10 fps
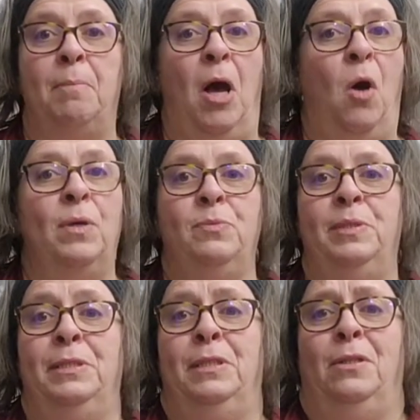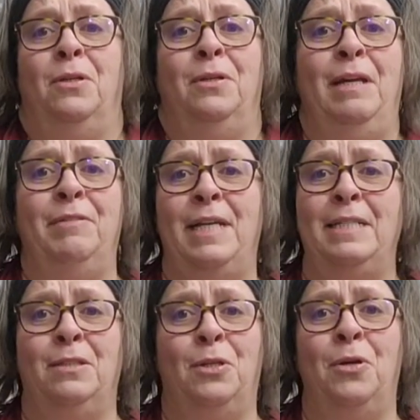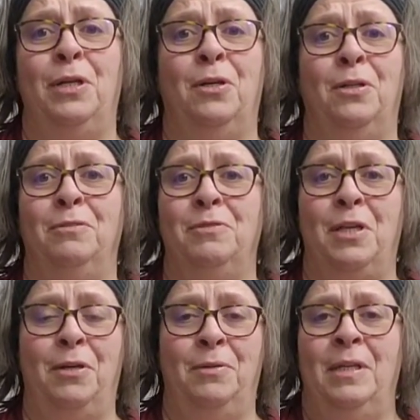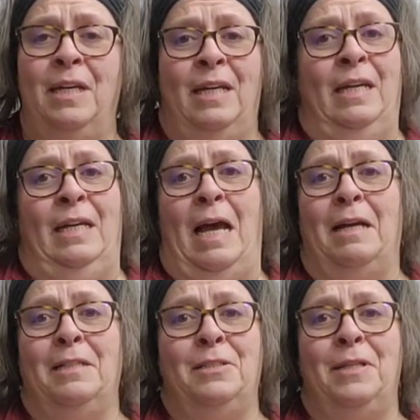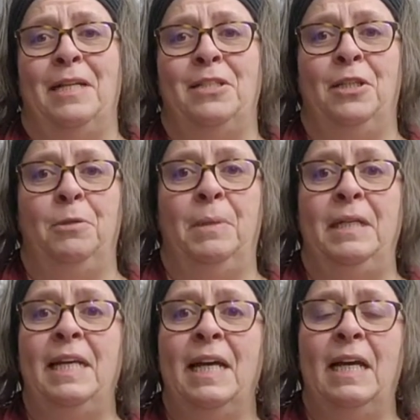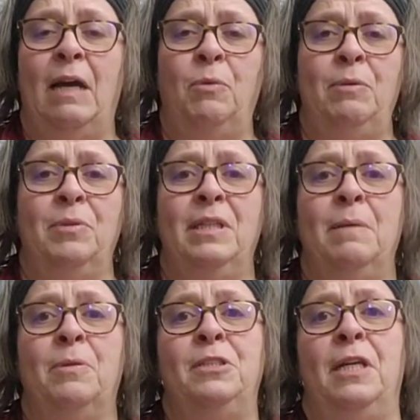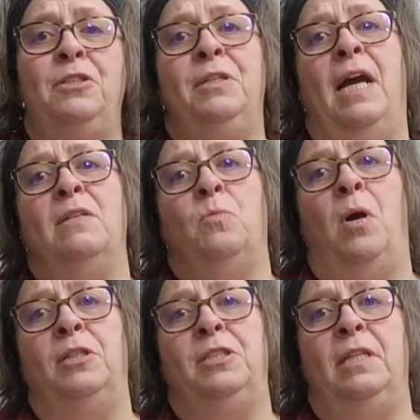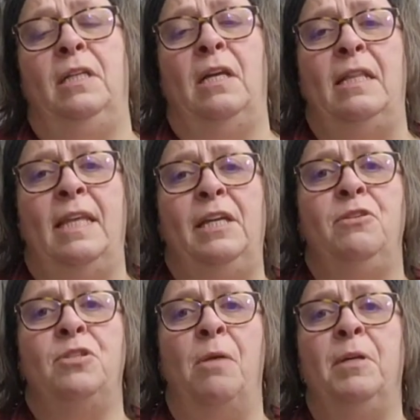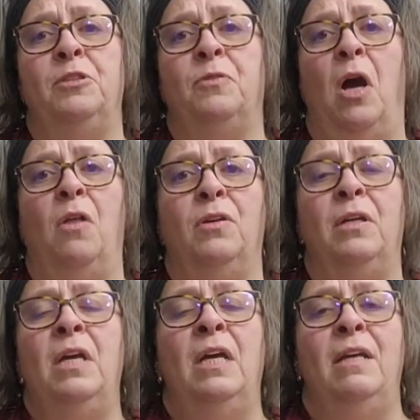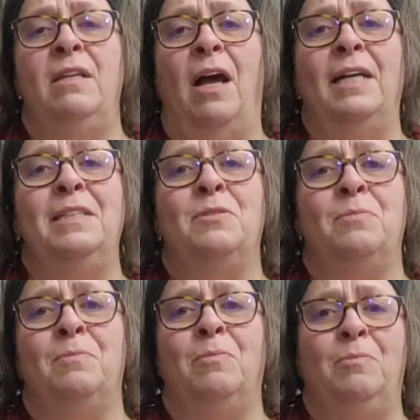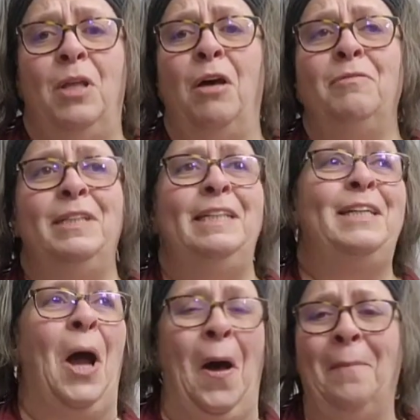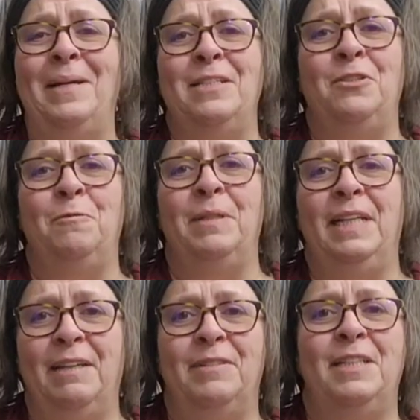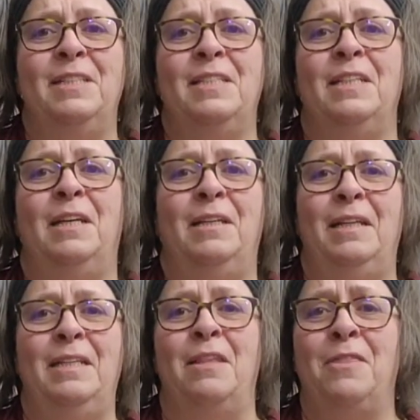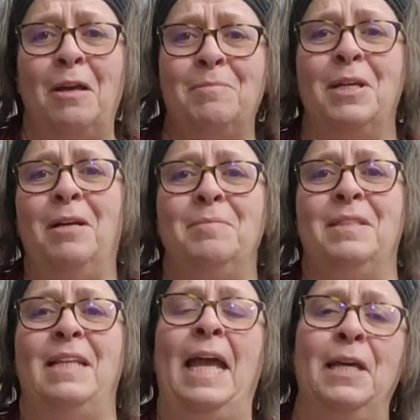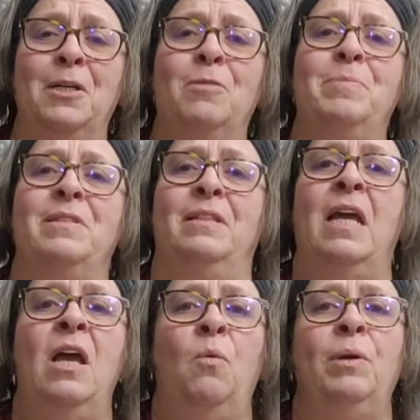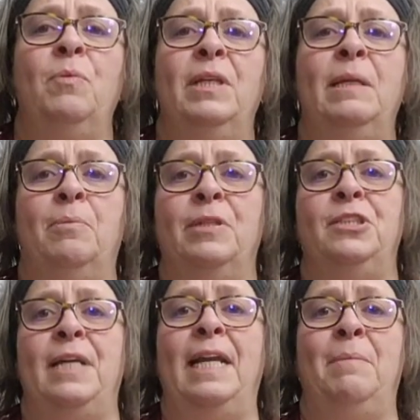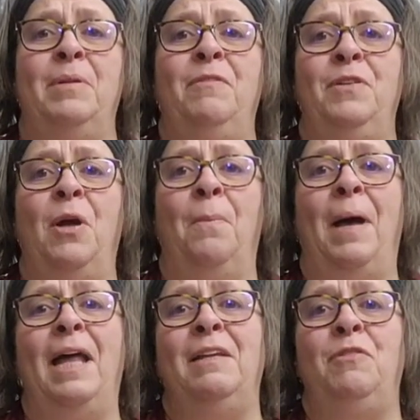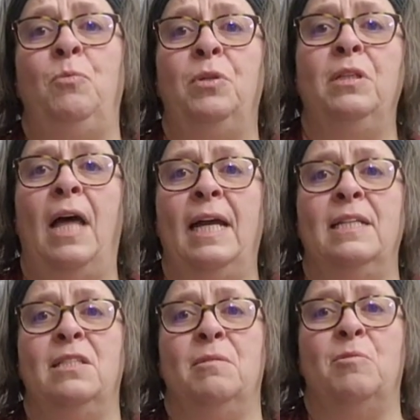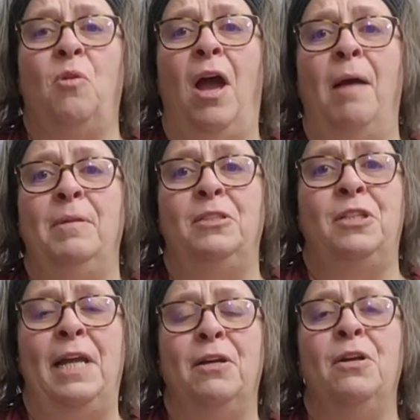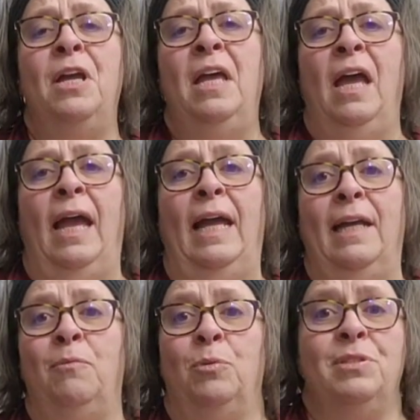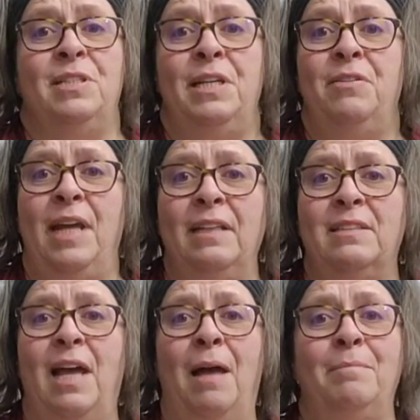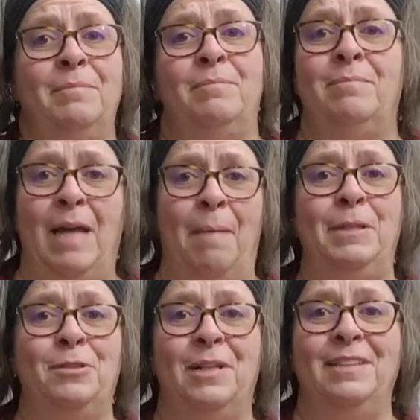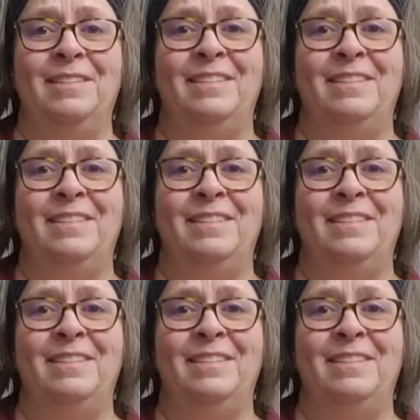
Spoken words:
I'm always willing to learn. Every day's a learning curve, so I can do that too. But yeah, we really appreciate you guys watching, and thank you so much for all the nice, lovely comments you've been giving us, and the thumbs ups and the helps, and we really appreciate it. But if you don't mind, if you would, like and subscribe and share, and we'll see you next time. Happy trails.